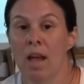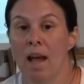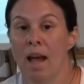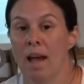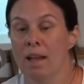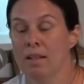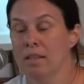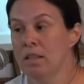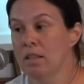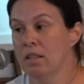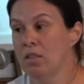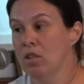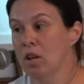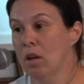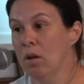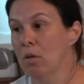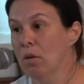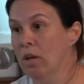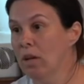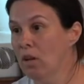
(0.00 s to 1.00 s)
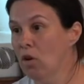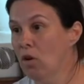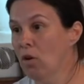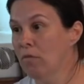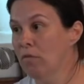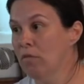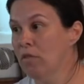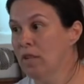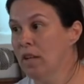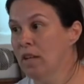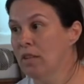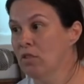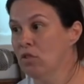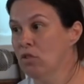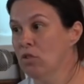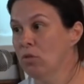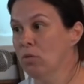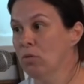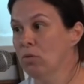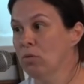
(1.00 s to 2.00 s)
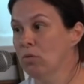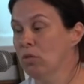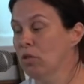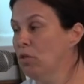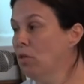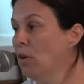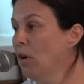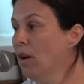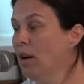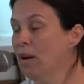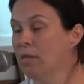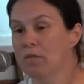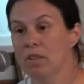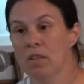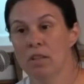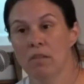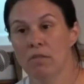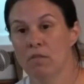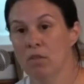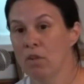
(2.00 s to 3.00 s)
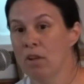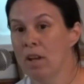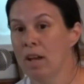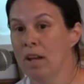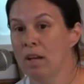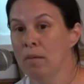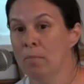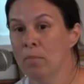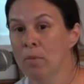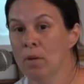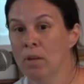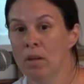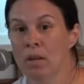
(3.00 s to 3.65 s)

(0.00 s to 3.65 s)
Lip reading: and it's totally confidential. You don't have to give your name.